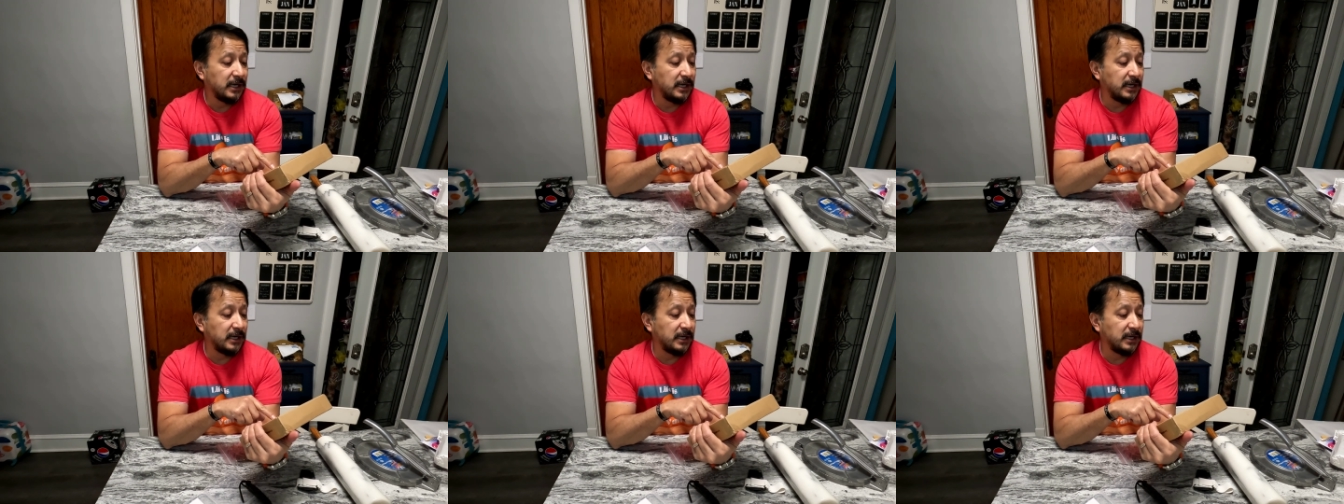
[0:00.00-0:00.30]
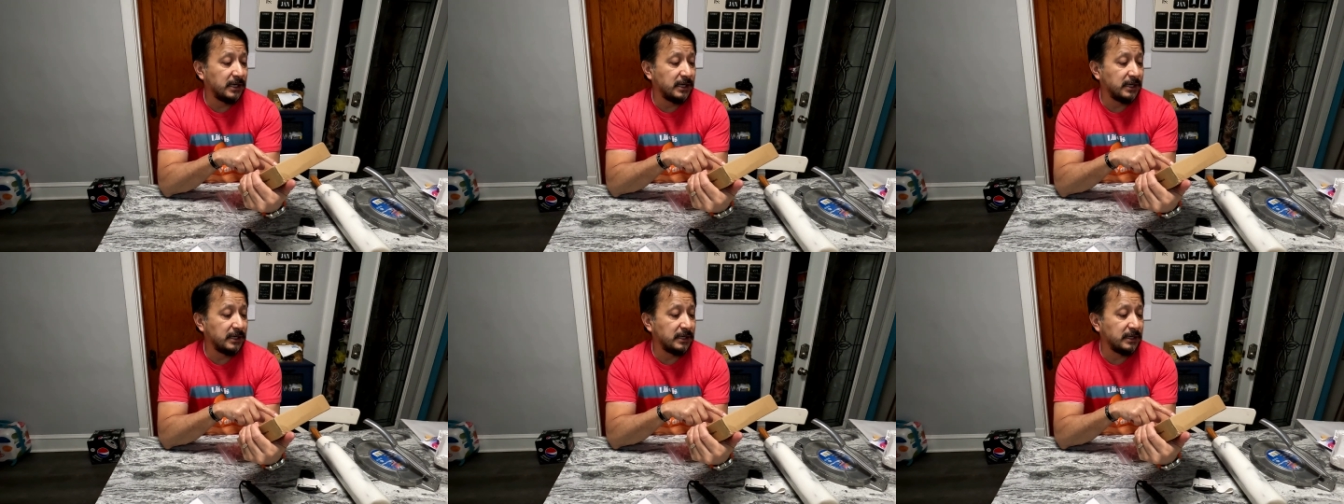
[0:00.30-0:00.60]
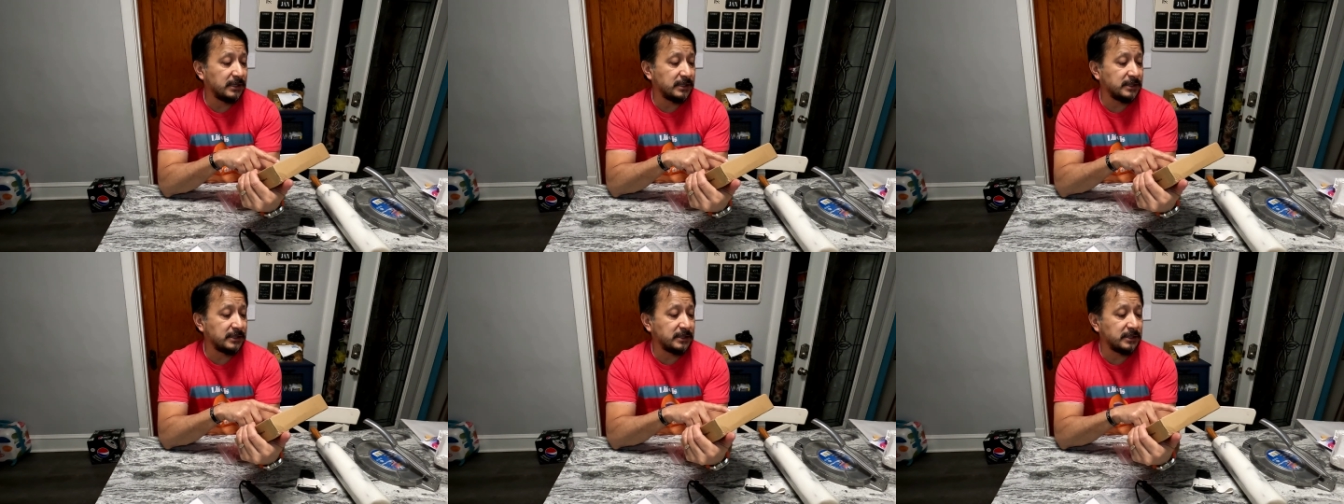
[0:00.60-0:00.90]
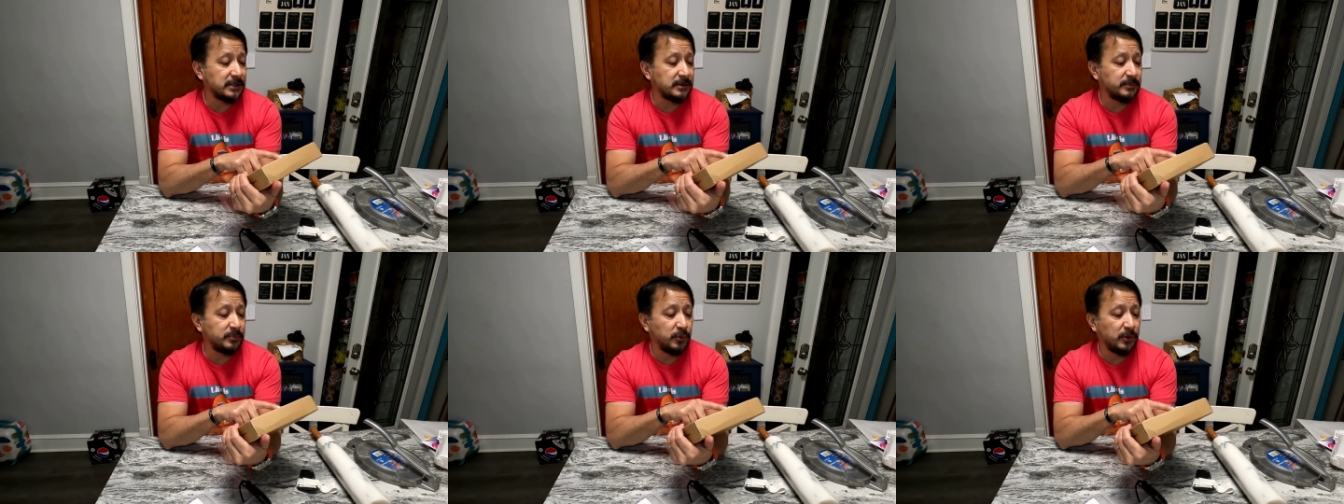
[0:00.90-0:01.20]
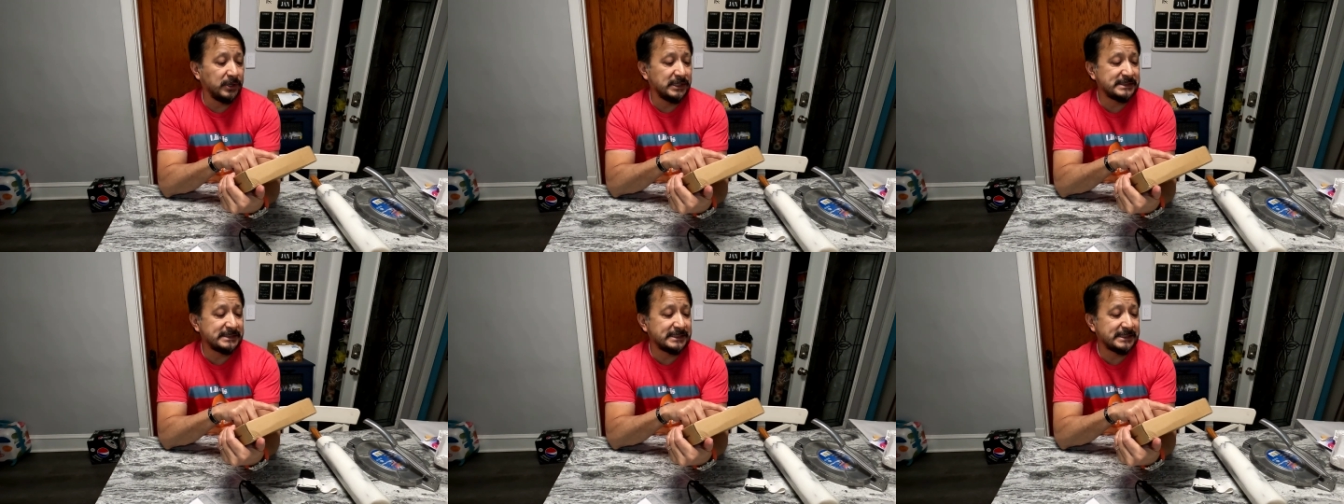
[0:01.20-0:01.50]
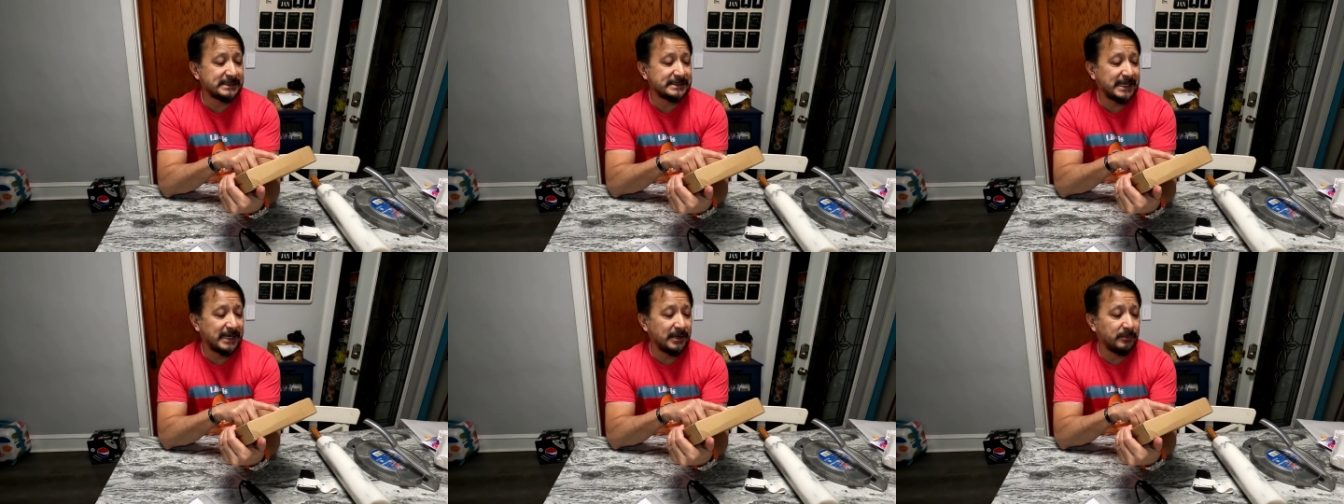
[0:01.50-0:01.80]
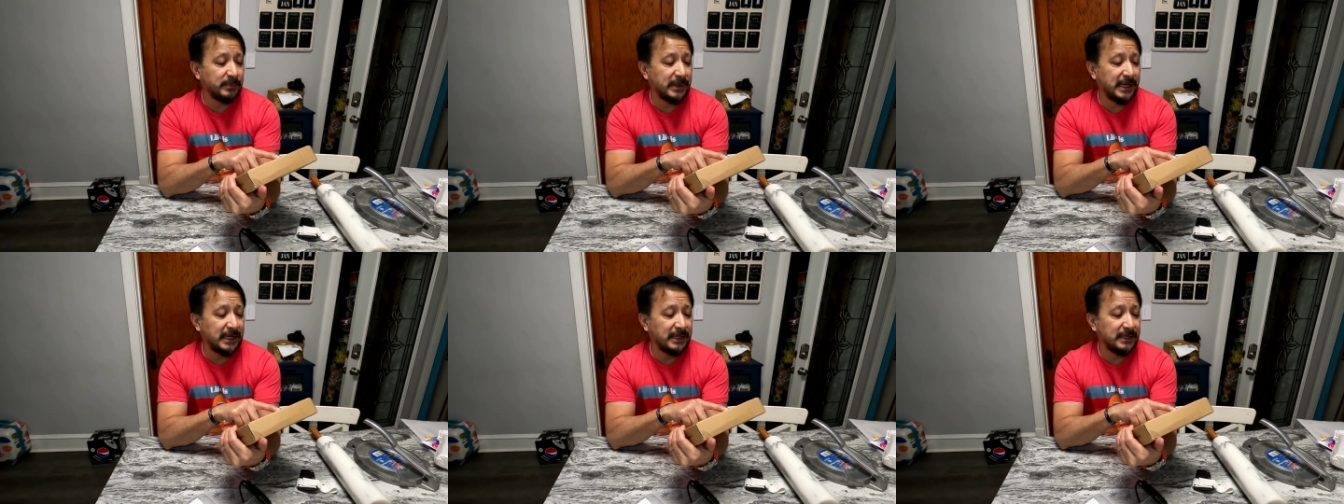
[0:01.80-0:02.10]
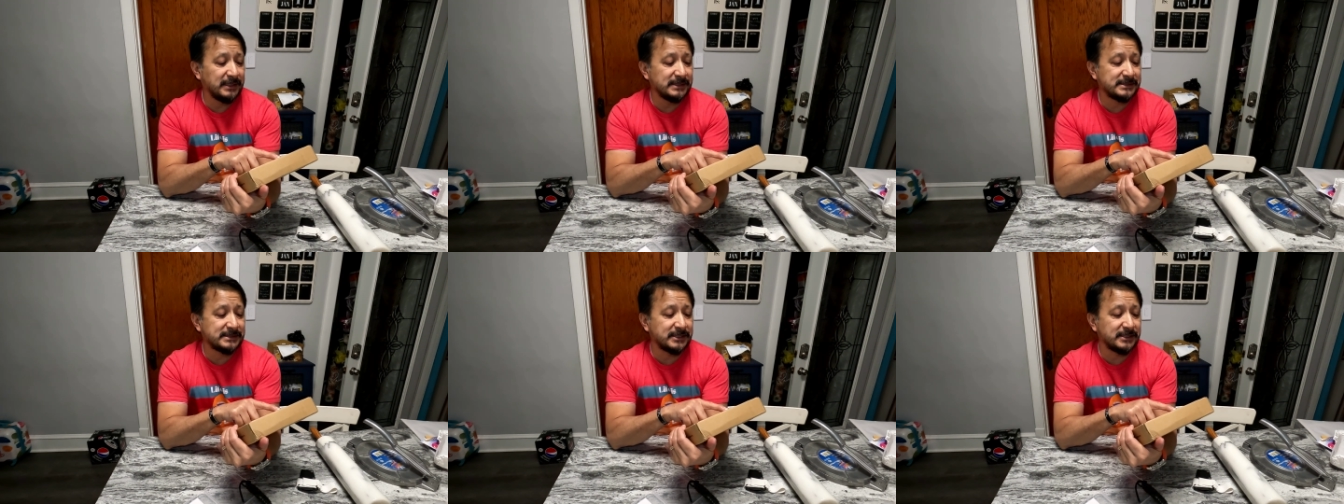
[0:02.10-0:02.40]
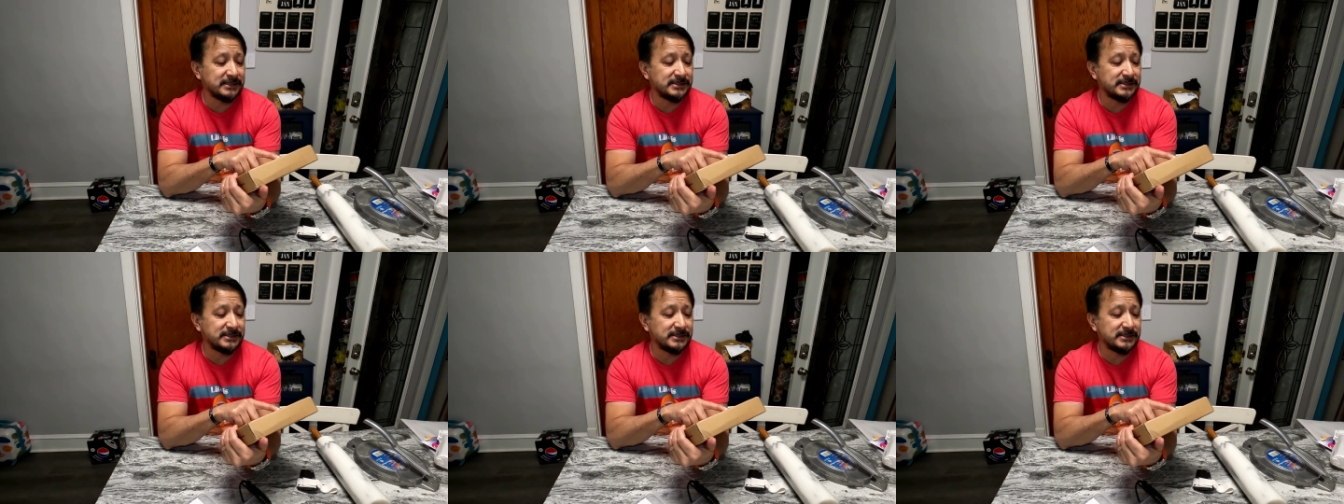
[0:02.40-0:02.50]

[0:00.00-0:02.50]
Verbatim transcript: Uh, uh, 0.6 amp balance,